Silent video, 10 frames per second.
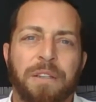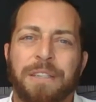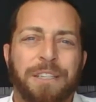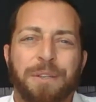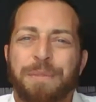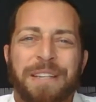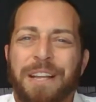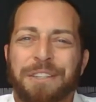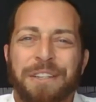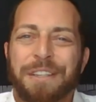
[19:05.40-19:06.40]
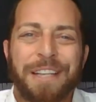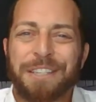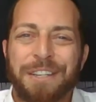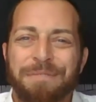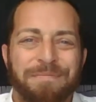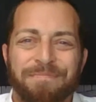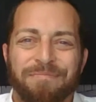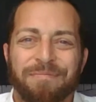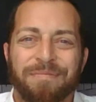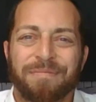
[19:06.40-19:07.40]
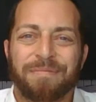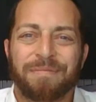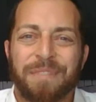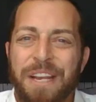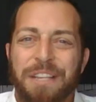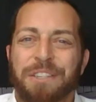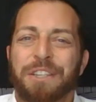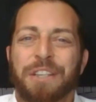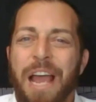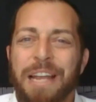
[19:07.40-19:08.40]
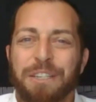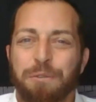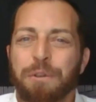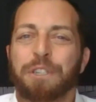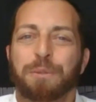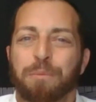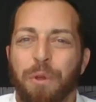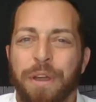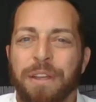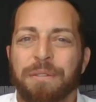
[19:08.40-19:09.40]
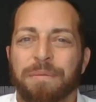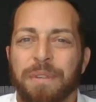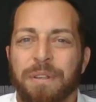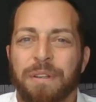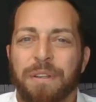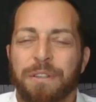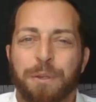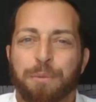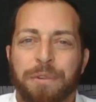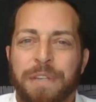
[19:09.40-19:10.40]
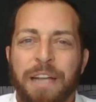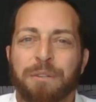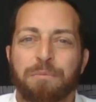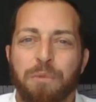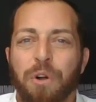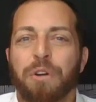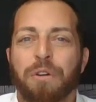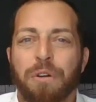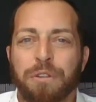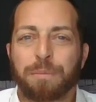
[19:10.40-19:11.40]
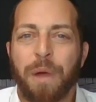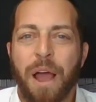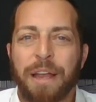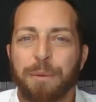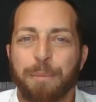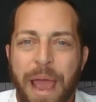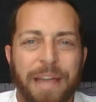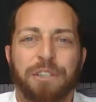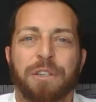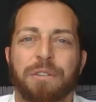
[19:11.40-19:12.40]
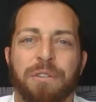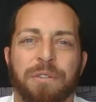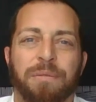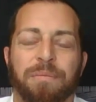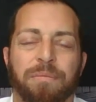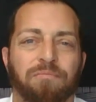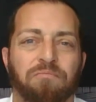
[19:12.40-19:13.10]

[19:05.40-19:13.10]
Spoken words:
a system that doesn't listen, that is designed to exploit, to protect murderers behind badges.